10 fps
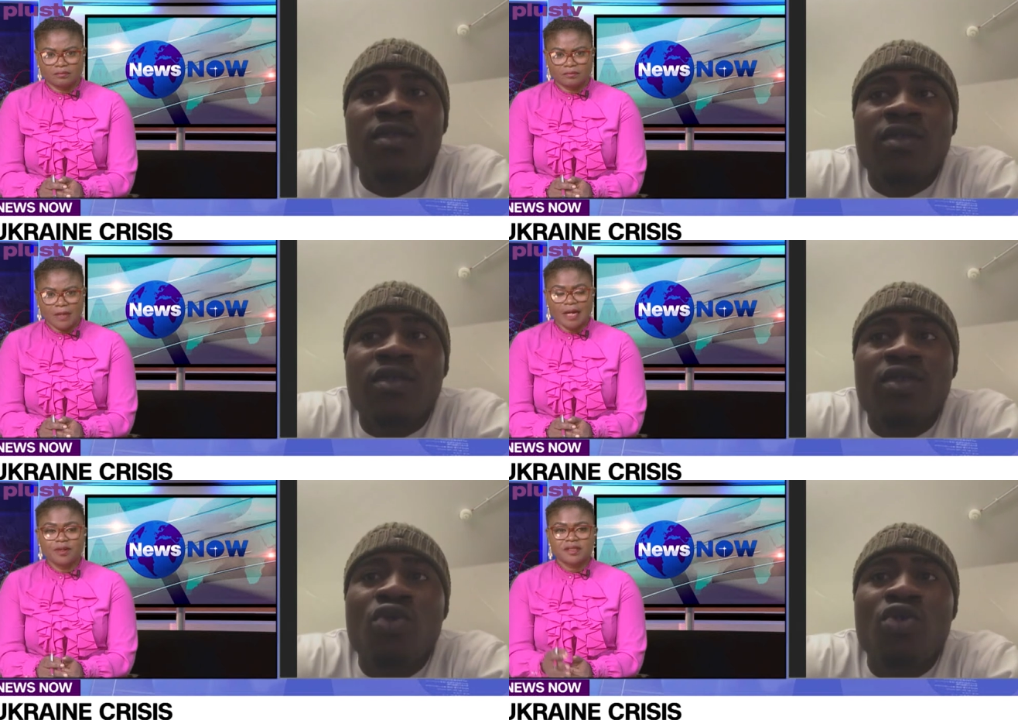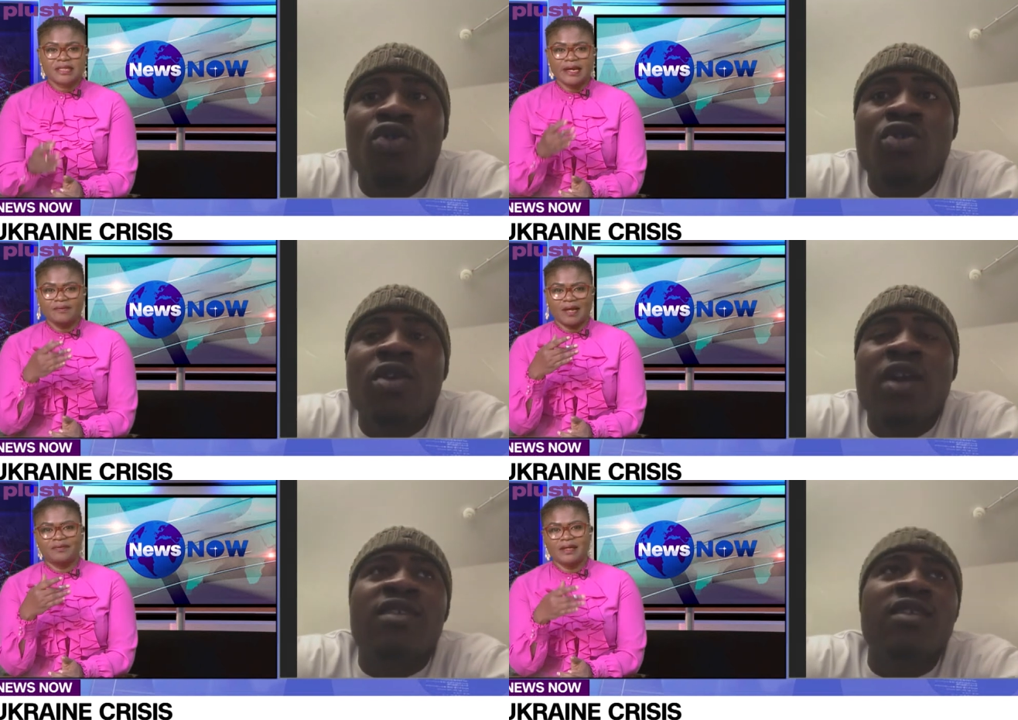Speaker 1: So are you saying I
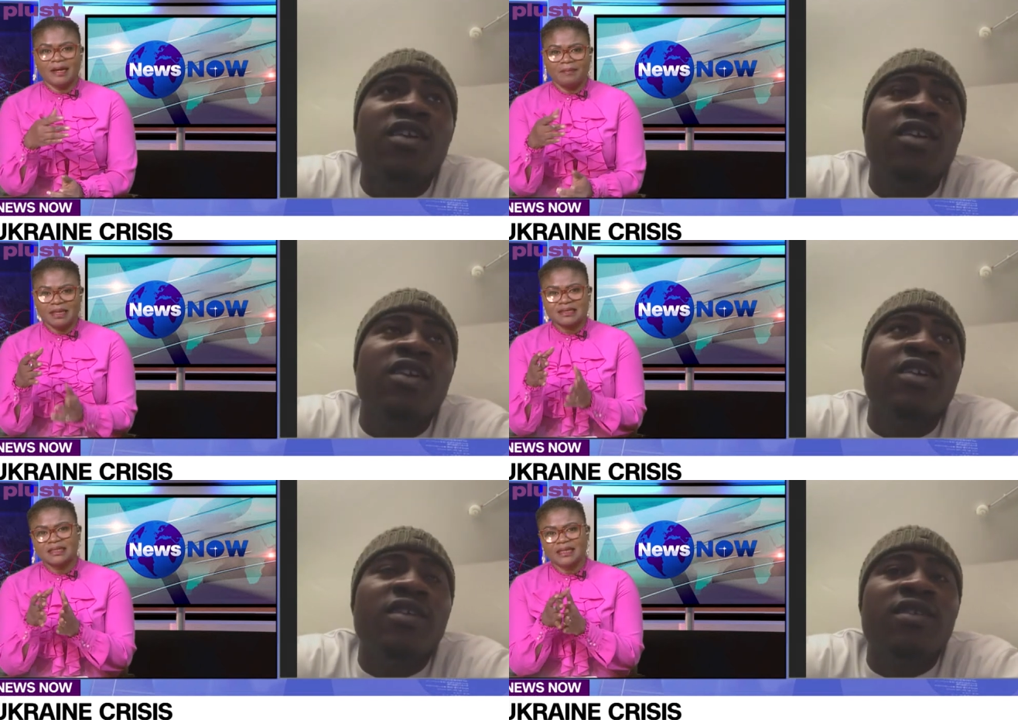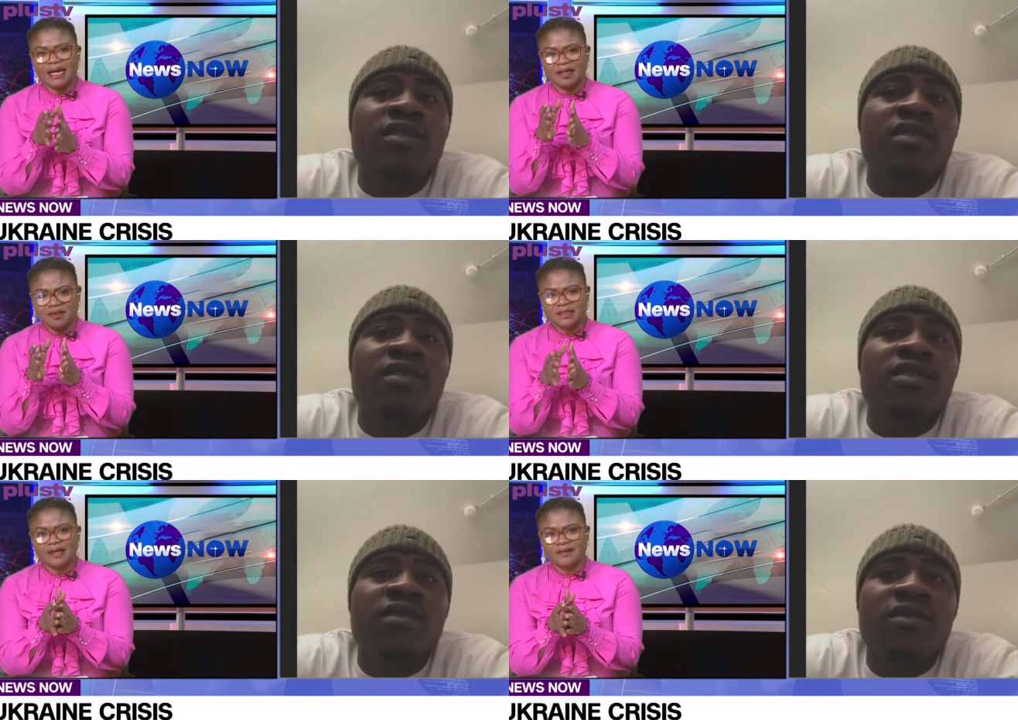that the embassy, are you
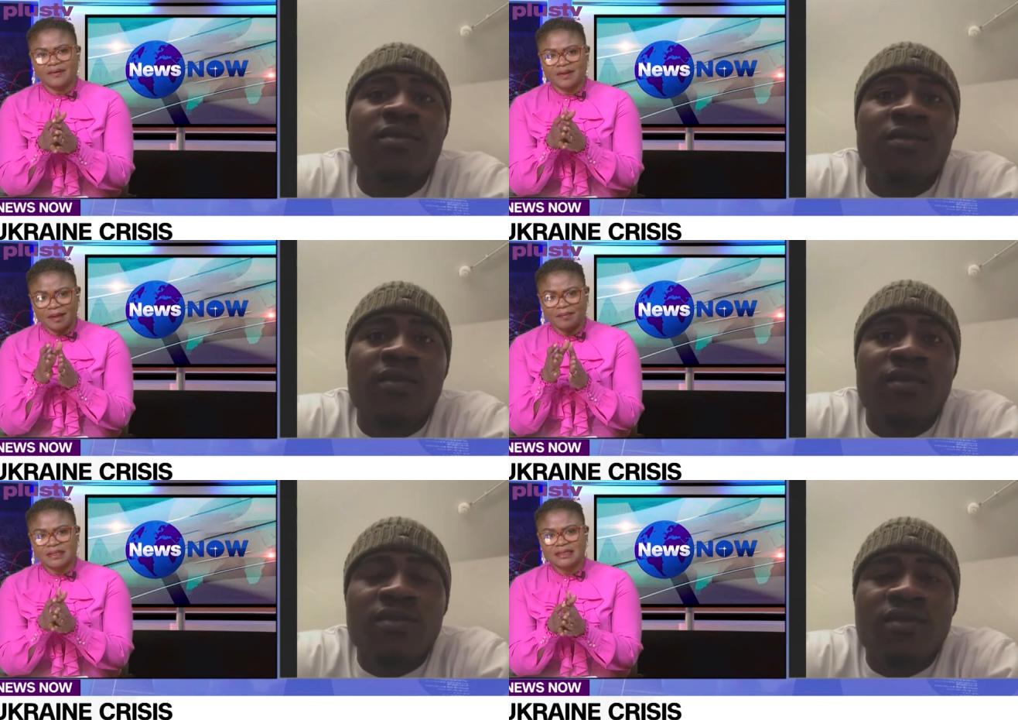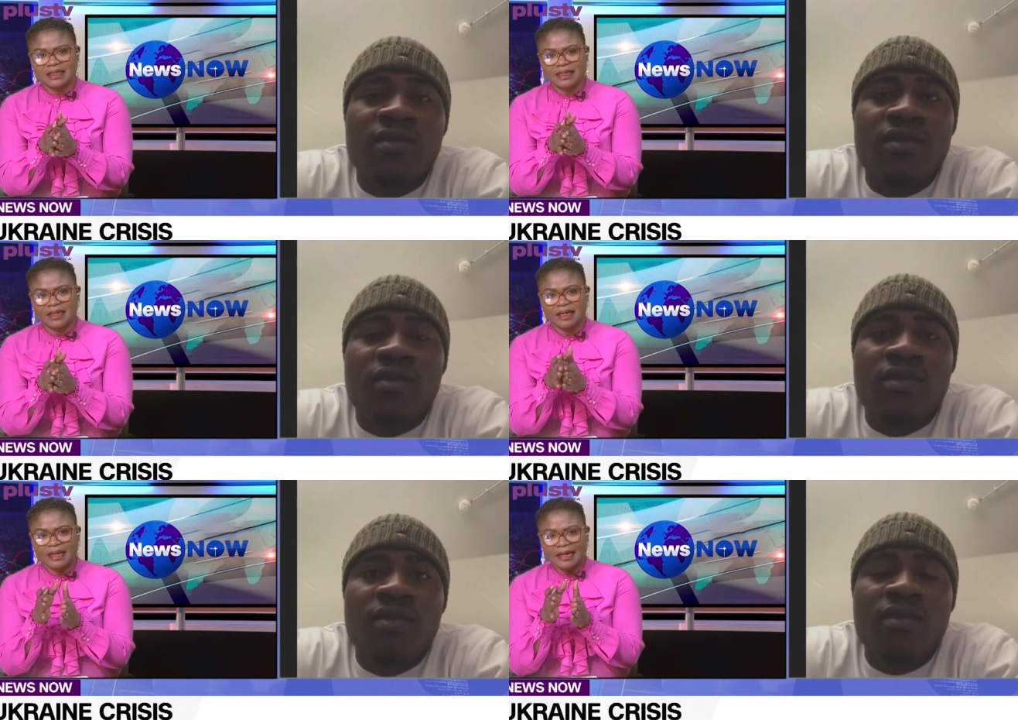saying that the embassy
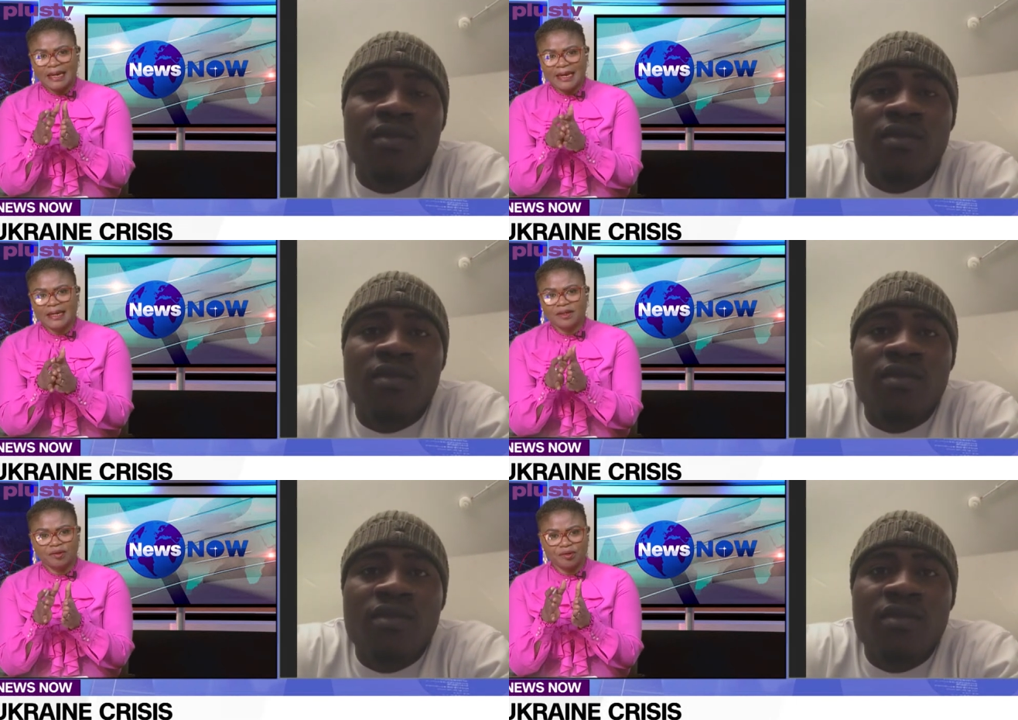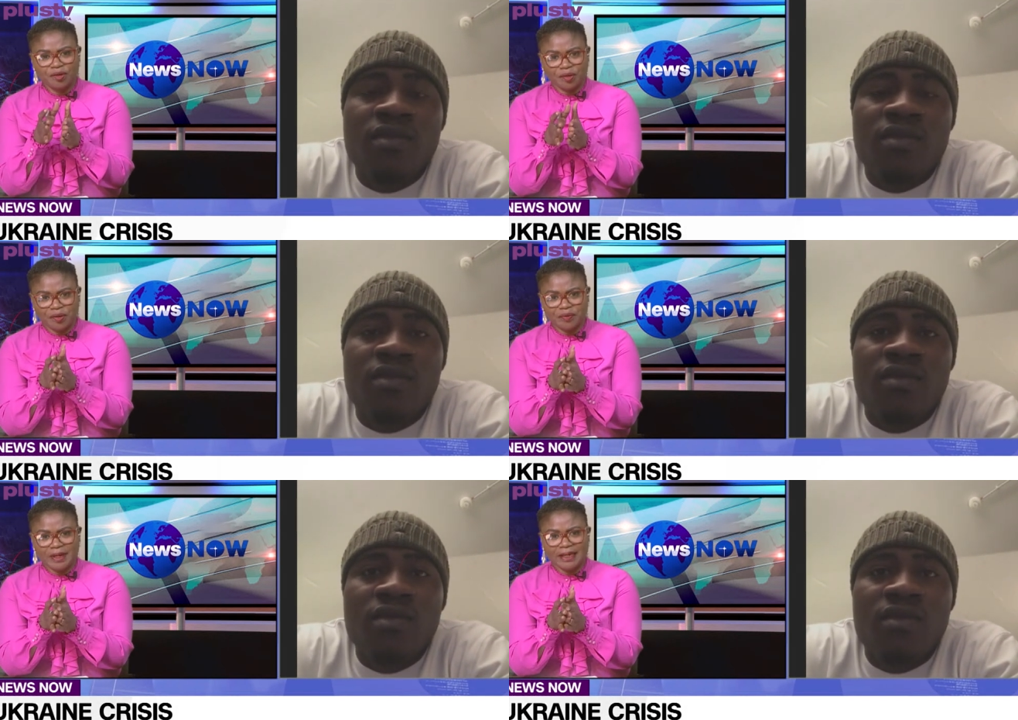in
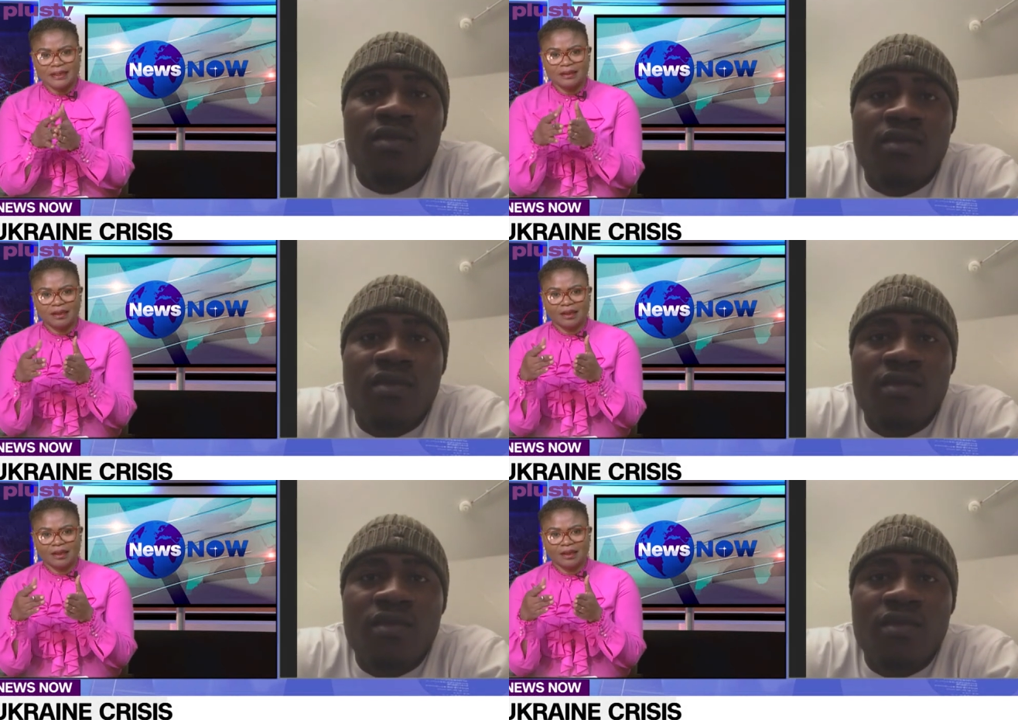Ukraine,